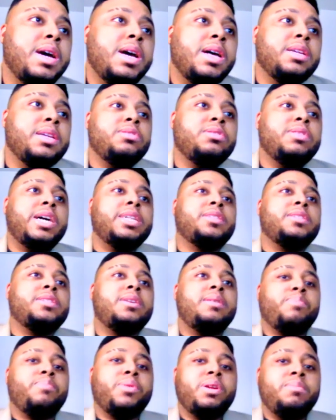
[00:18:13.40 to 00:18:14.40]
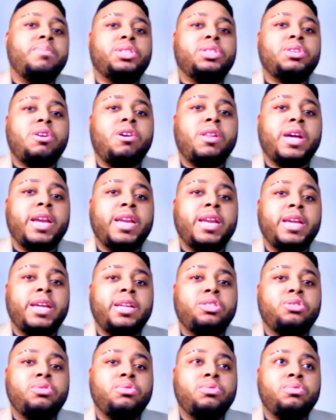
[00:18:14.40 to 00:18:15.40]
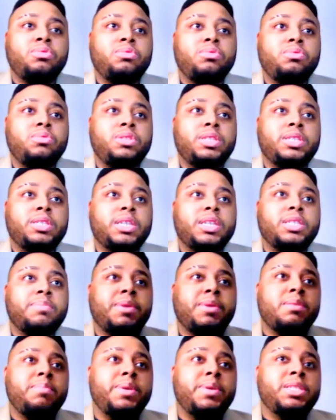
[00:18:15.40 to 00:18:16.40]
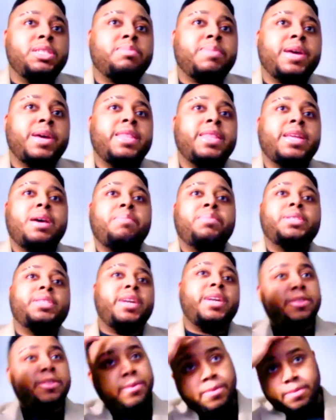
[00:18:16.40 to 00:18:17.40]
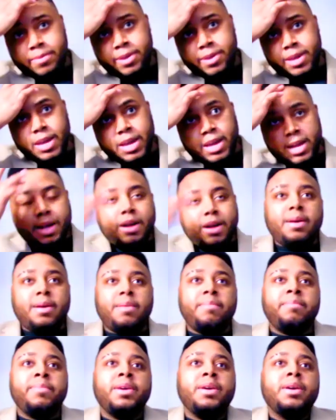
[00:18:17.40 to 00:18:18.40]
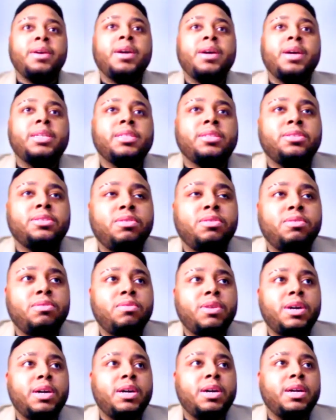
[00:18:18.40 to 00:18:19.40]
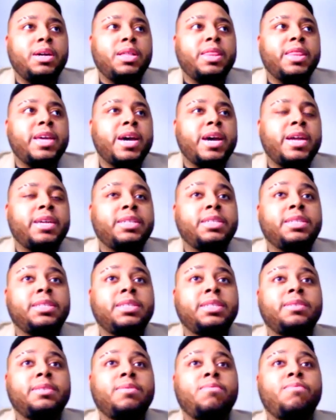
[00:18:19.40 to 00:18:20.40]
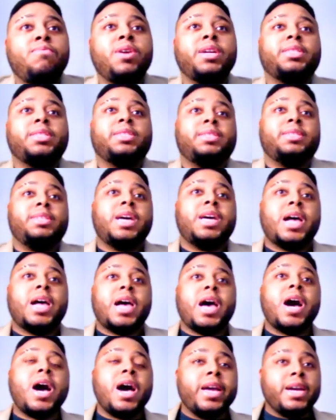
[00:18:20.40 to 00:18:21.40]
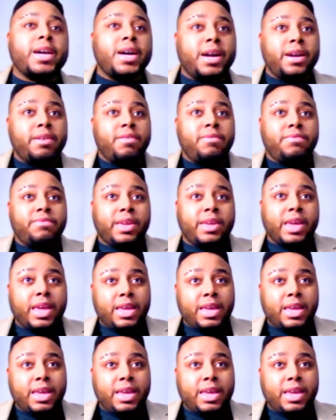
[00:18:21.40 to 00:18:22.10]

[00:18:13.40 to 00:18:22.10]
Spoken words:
So that's pretty much all I needed to discuss about the business plan that I put together. That is what I kind of